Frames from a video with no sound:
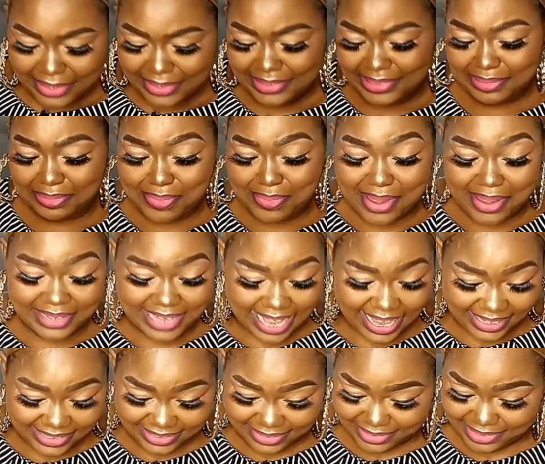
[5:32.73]
small. That
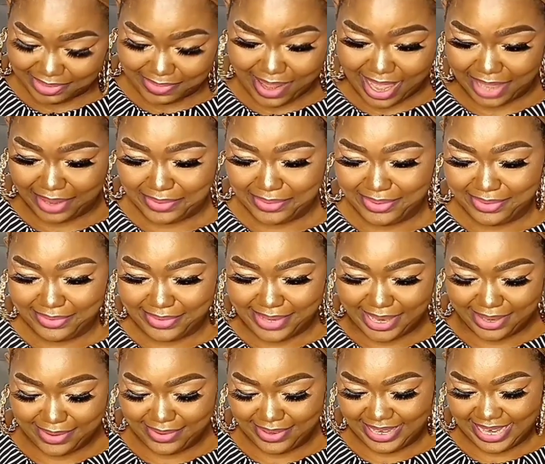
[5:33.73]
is the reason why I couldn't
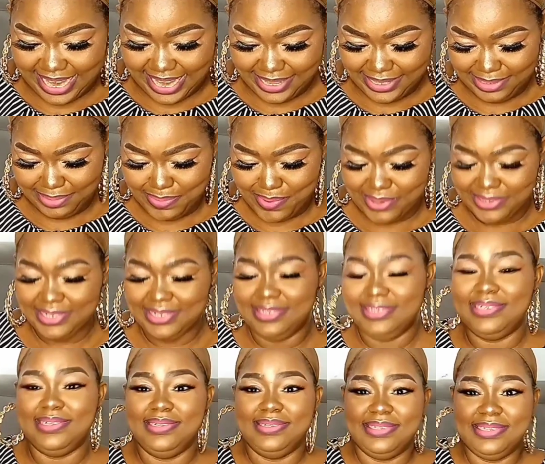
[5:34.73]
recognize what
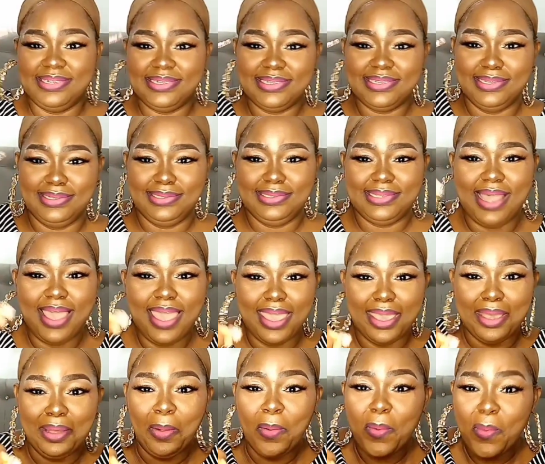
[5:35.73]
it is. This is
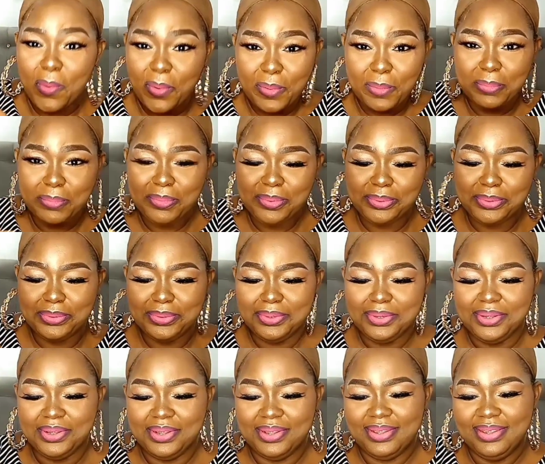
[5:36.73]
hair comb,
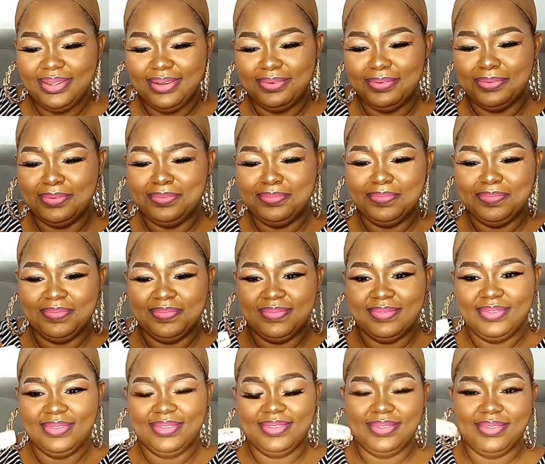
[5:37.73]
you know.
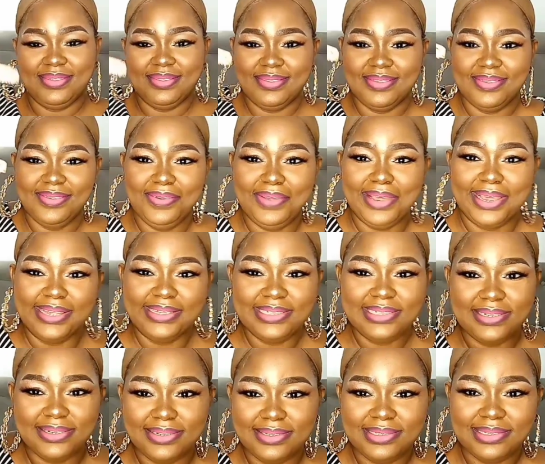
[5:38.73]
You can
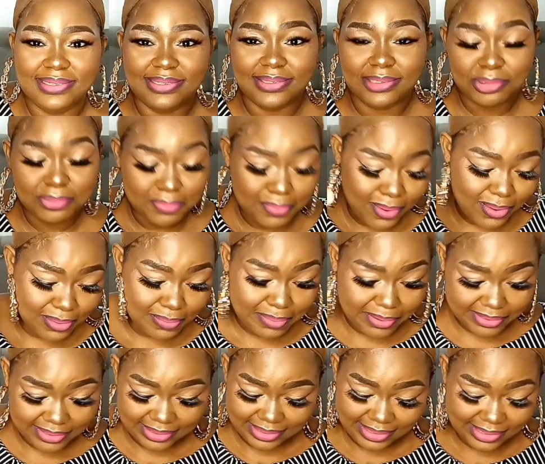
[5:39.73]
see it's small,
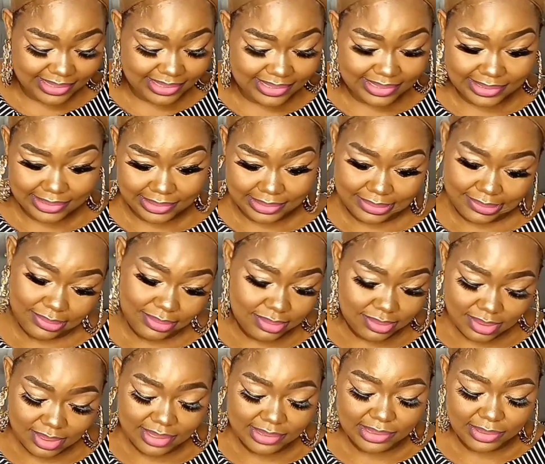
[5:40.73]
but
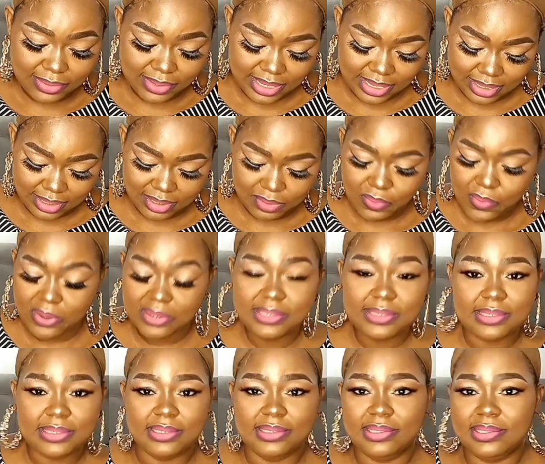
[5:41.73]
it's okay. The
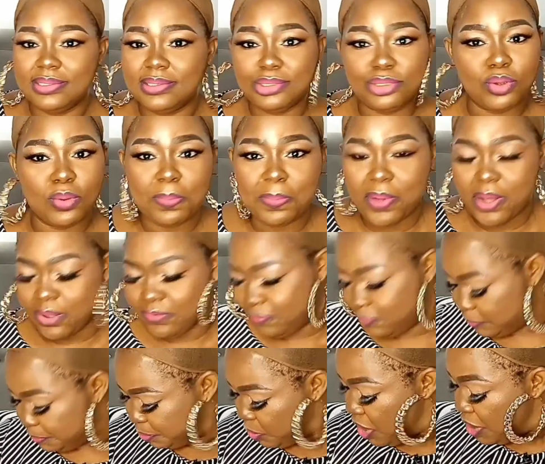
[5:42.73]
quality is so powerful.